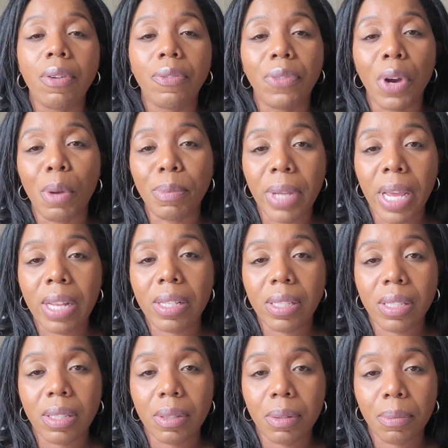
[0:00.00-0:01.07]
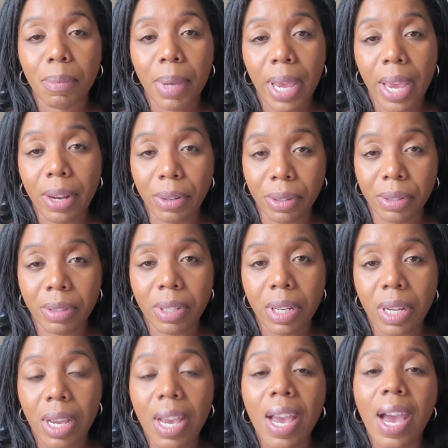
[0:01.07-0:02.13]
From that pattern,
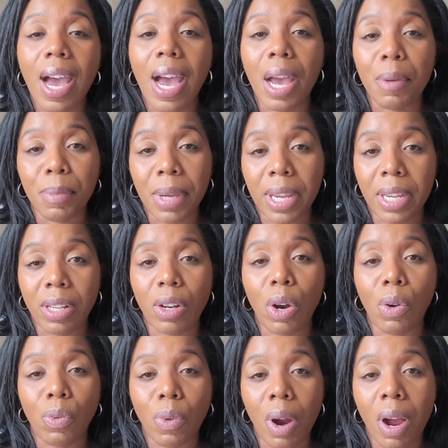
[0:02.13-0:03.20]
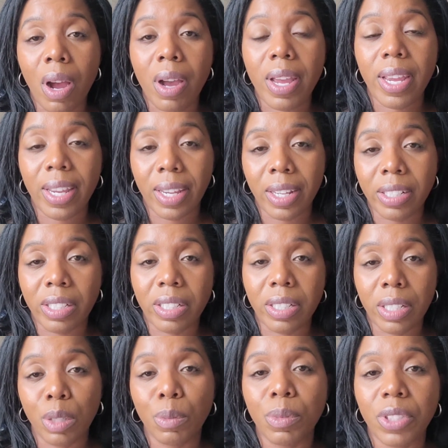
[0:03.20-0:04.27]
I made a raw edge
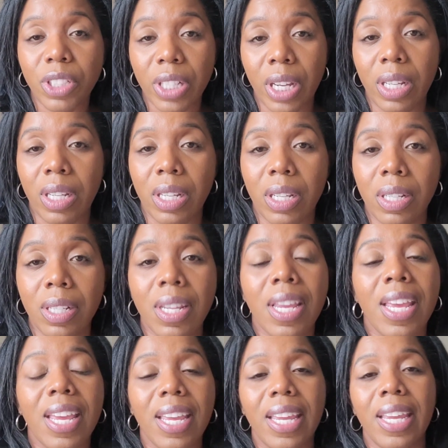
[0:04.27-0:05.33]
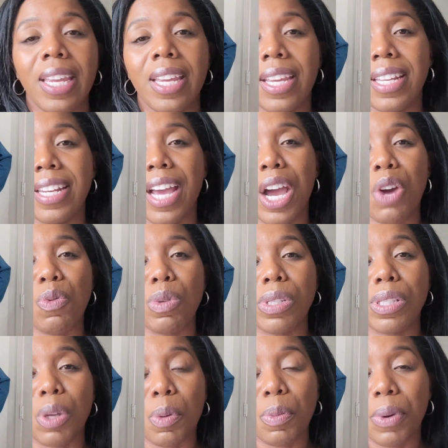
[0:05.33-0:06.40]
denim jacket, and I was
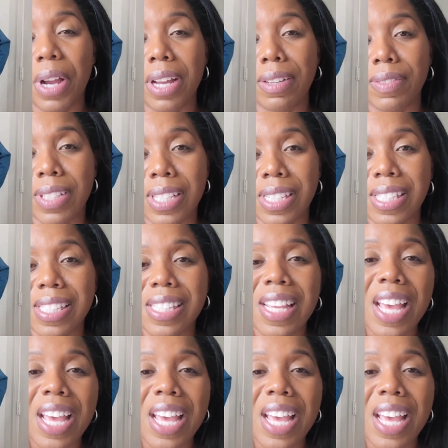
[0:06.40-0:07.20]
so proud of this.